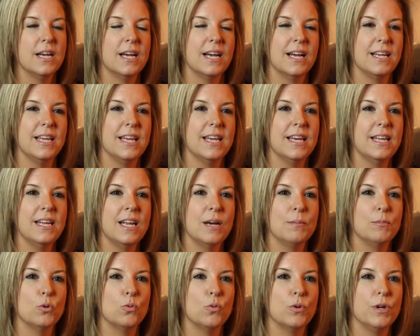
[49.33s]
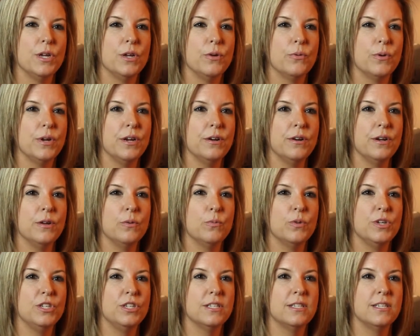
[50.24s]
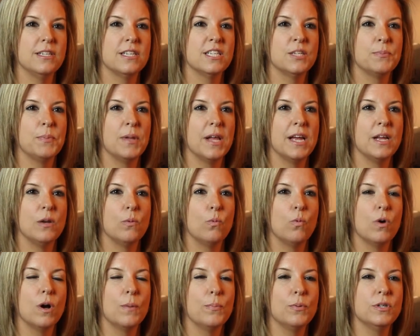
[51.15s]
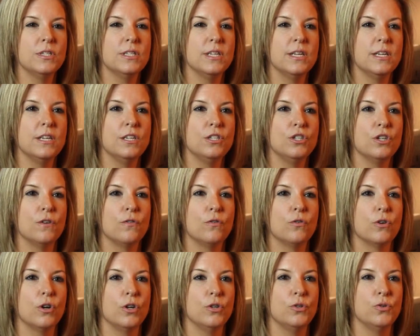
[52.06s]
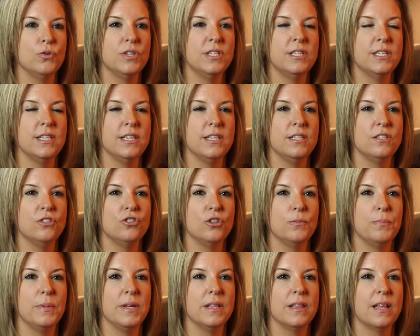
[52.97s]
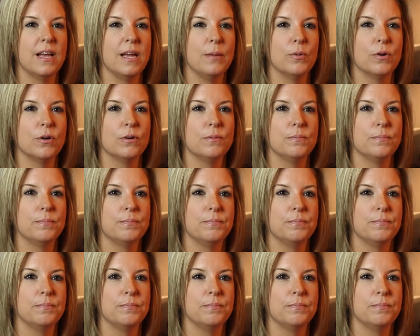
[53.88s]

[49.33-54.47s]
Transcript: Again, I'm Lori Greer, and we just explained what percentage of gross receipts should be labor.